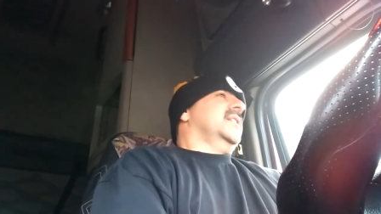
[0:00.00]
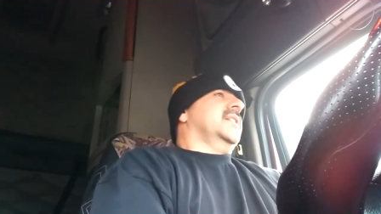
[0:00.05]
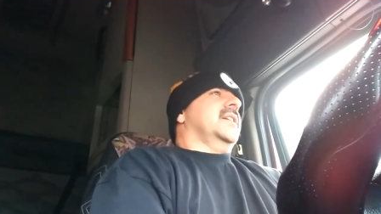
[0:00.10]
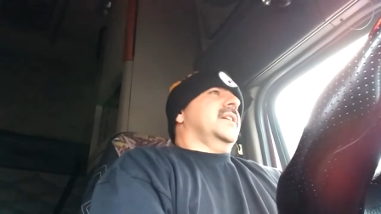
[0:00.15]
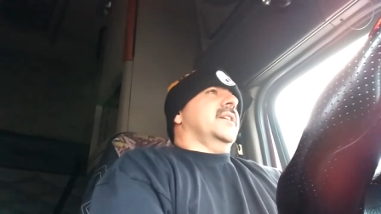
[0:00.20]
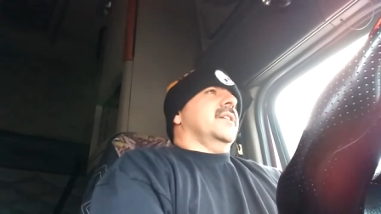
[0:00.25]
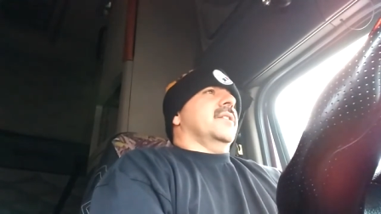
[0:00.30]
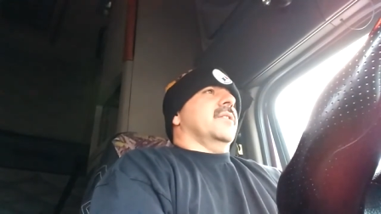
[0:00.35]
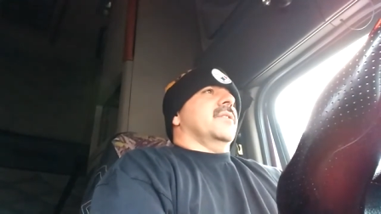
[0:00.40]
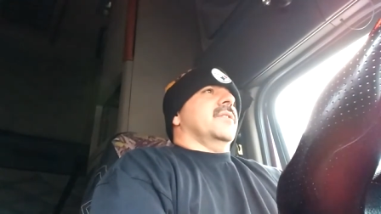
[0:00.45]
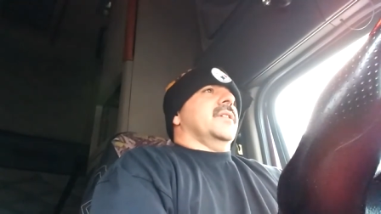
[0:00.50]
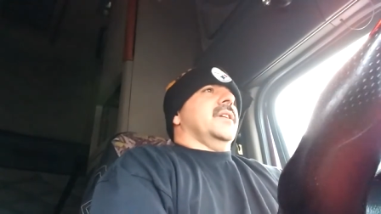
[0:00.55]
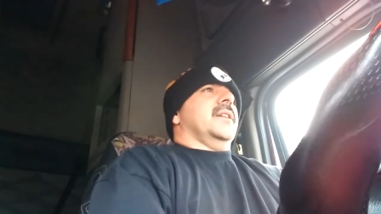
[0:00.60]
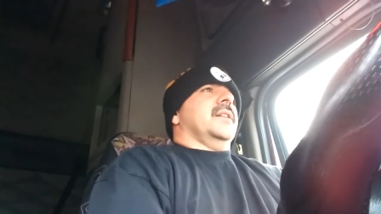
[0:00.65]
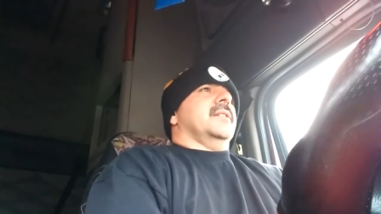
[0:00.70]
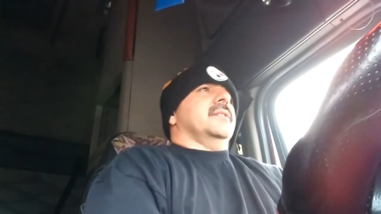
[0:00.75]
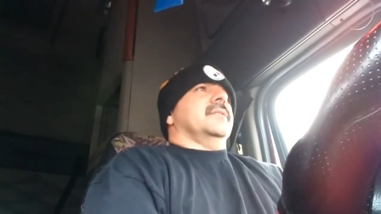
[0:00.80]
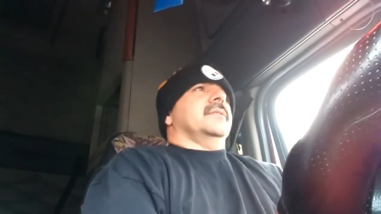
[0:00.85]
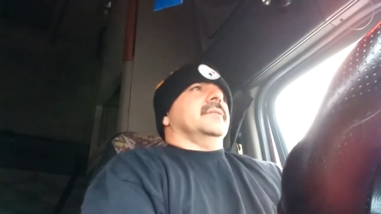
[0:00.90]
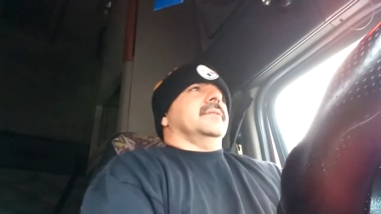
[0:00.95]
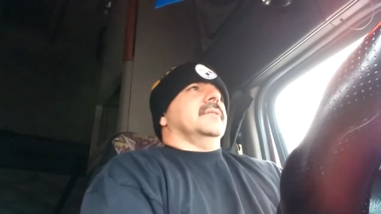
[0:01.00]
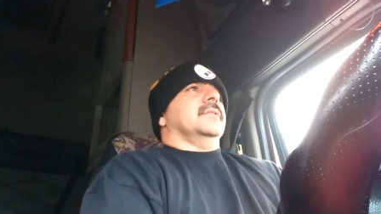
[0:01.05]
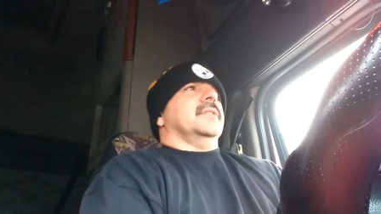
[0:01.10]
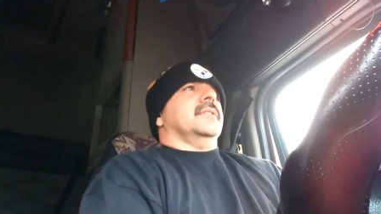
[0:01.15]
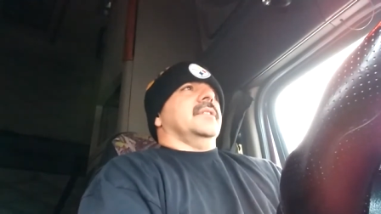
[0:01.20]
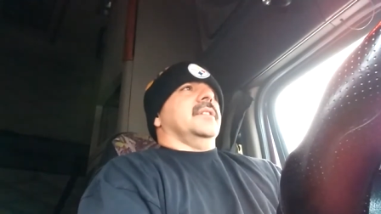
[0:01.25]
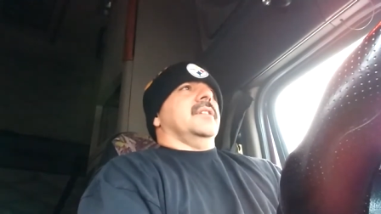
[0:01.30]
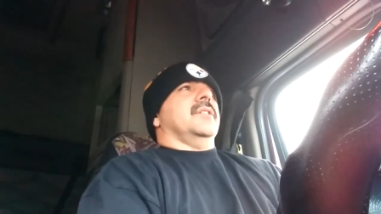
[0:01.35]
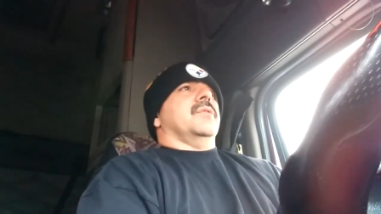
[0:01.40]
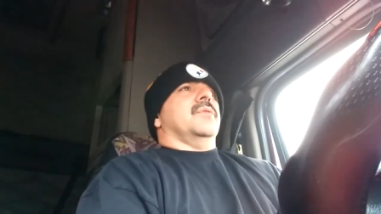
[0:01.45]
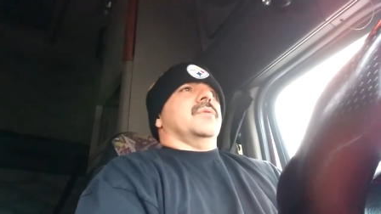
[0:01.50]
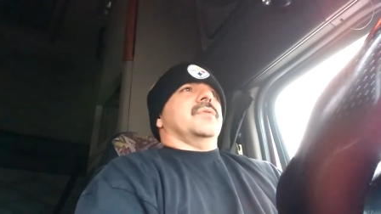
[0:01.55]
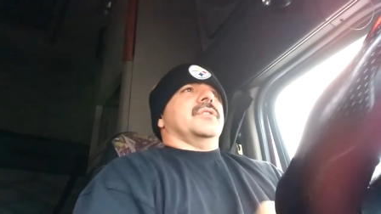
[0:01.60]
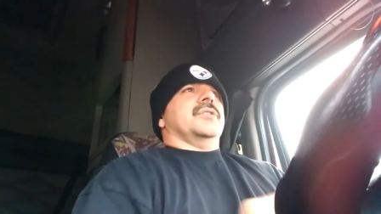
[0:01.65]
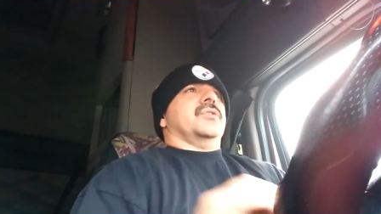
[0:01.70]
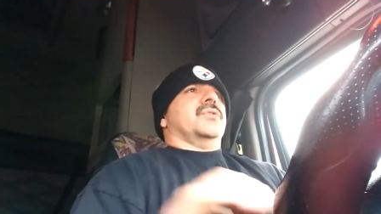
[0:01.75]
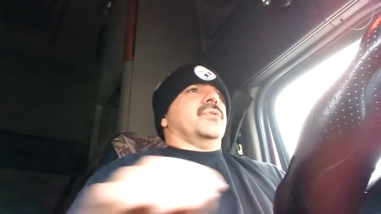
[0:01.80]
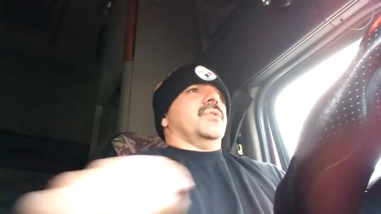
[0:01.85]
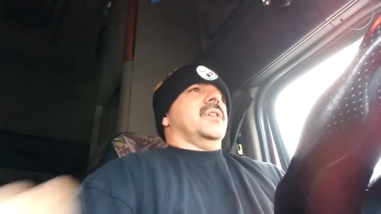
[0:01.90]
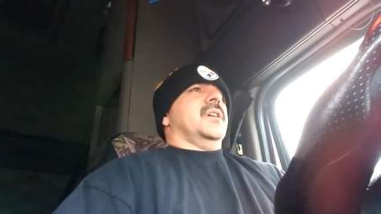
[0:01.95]
in gear, and the
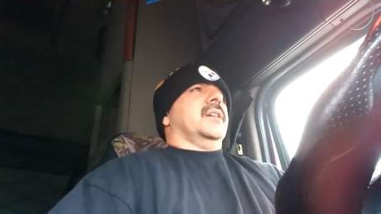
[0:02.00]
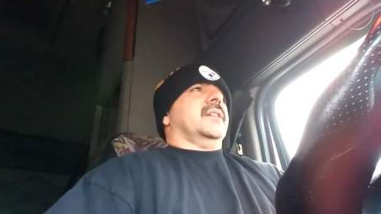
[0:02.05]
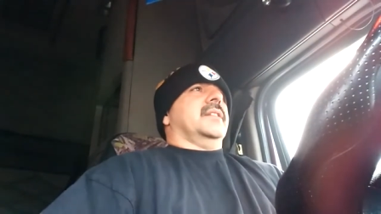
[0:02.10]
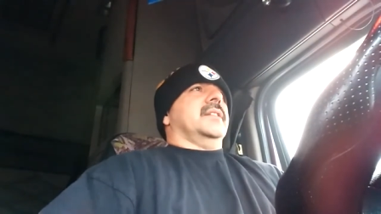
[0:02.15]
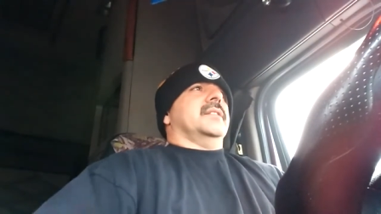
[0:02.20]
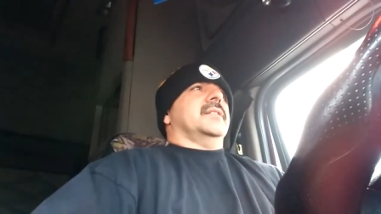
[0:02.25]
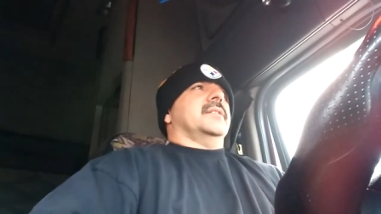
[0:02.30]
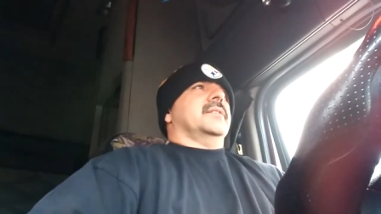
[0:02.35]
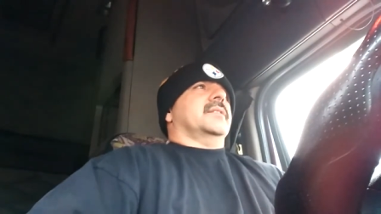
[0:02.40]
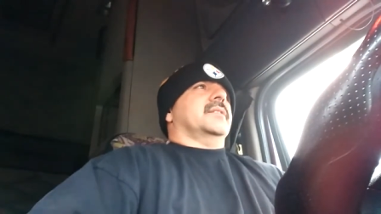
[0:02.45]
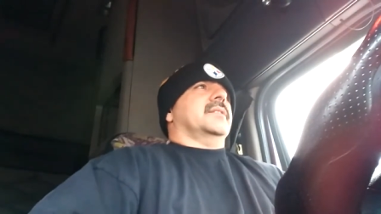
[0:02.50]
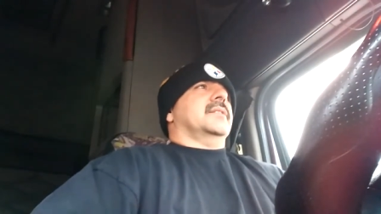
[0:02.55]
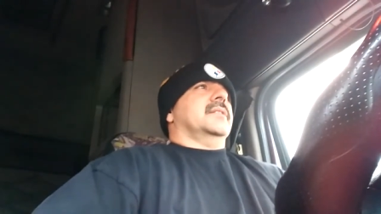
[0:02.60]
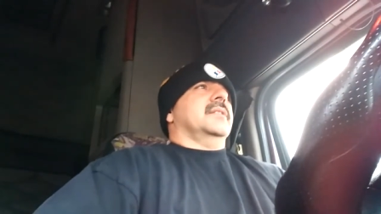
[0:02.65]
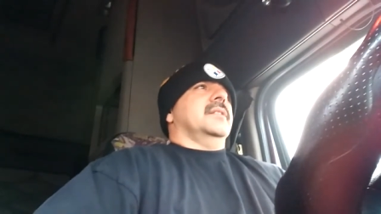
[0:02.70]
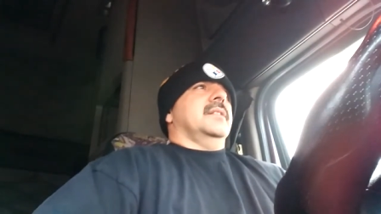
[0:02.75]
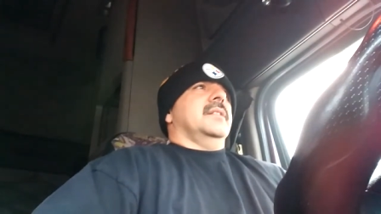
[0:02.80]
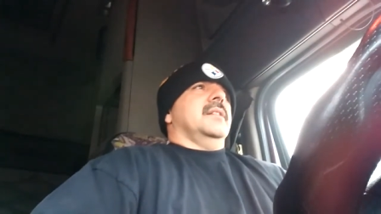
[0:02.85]
truck is,